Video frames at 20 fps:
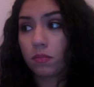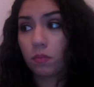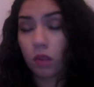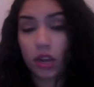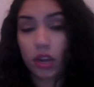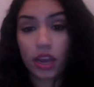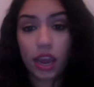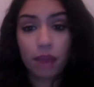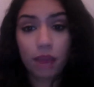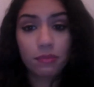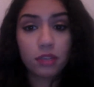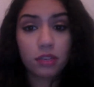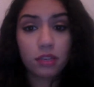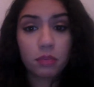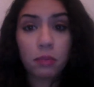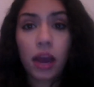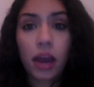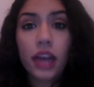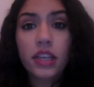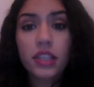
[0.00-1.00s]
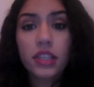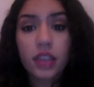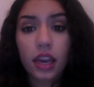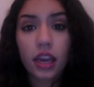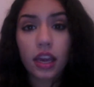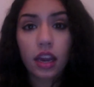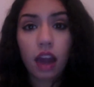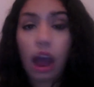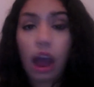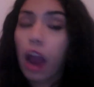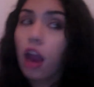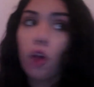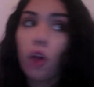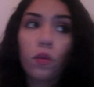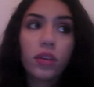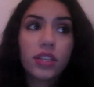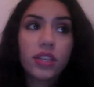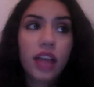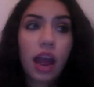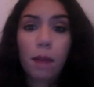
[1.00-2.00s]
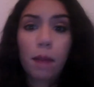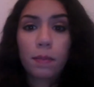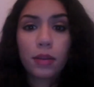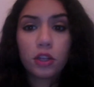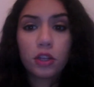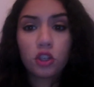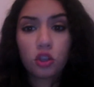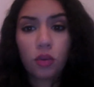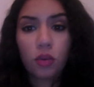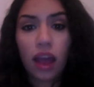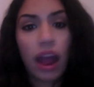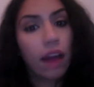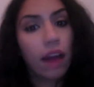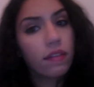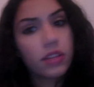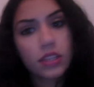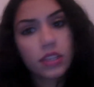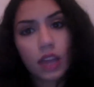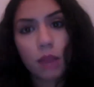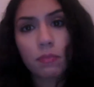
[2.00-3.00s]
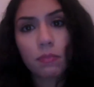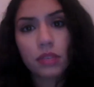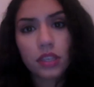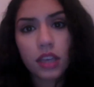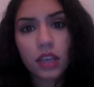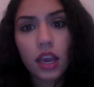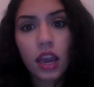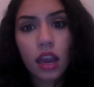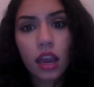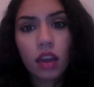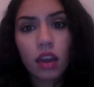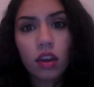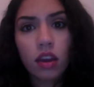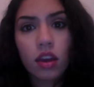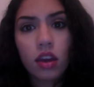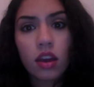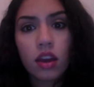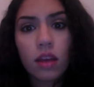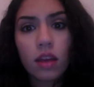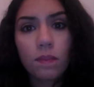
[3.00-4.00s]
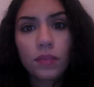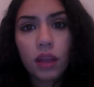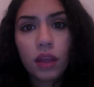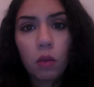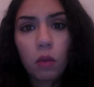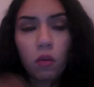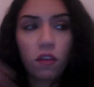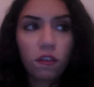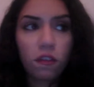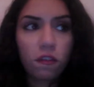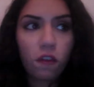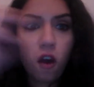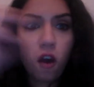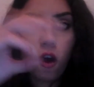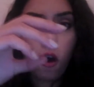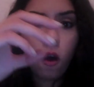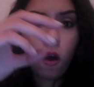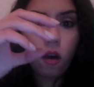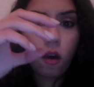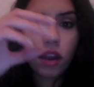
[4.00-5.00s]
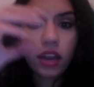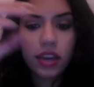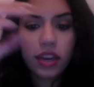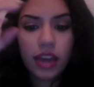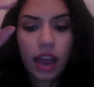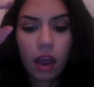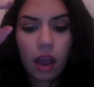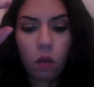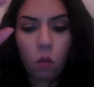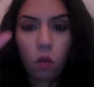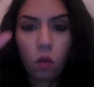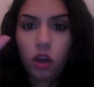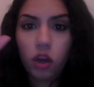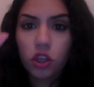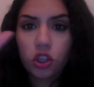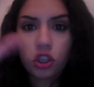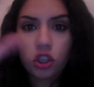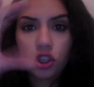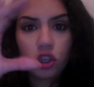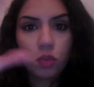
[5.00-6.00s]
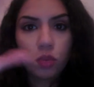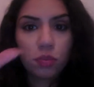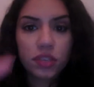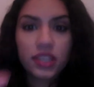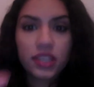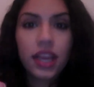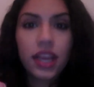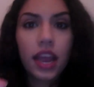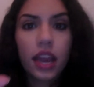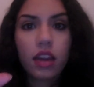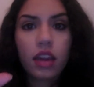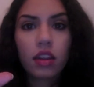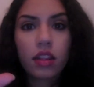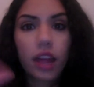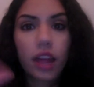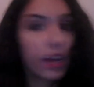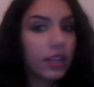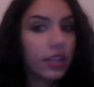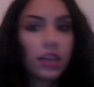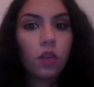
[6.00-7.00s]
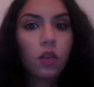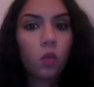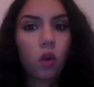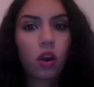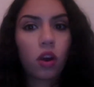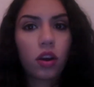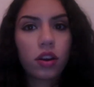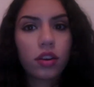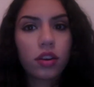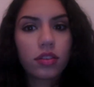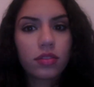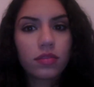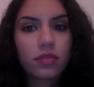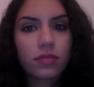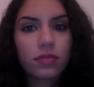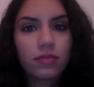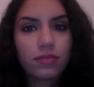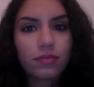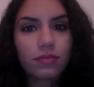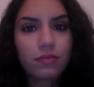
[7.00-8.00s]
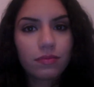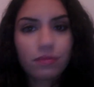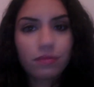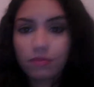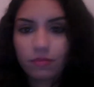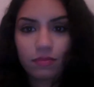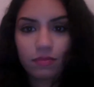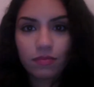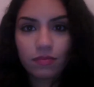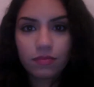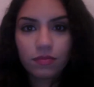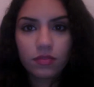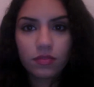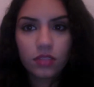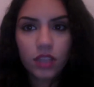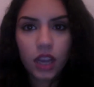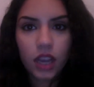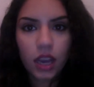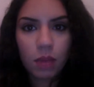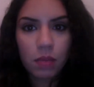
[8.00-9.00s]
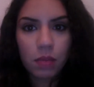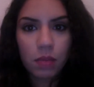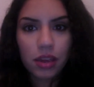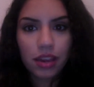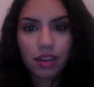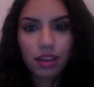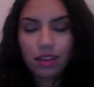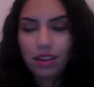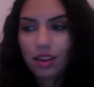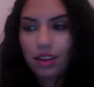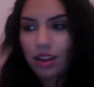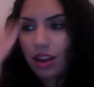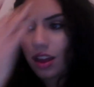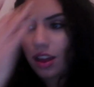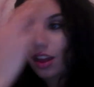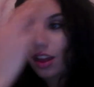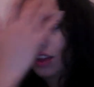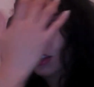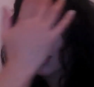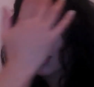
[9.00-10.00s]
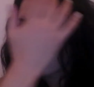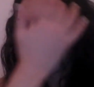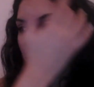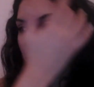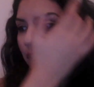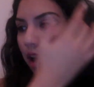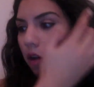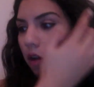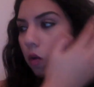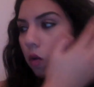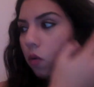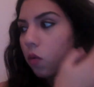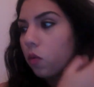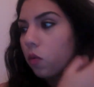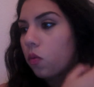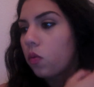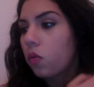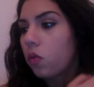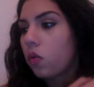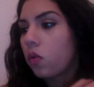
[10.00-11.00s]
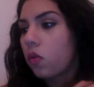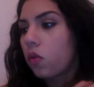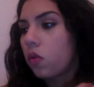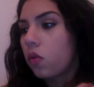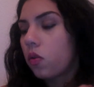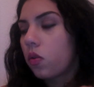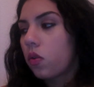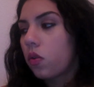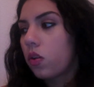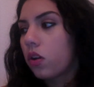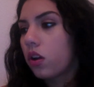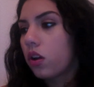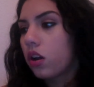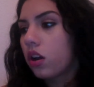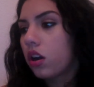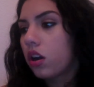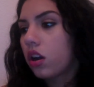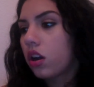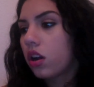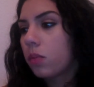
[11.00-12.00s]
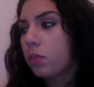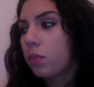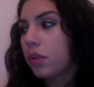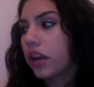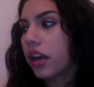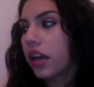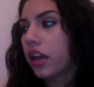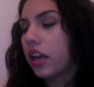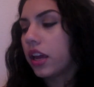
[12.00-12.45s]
when it came to my skin, I always happened to have the type of skin that would fall in that one to two percent that it didn't work. Lucky me. So, but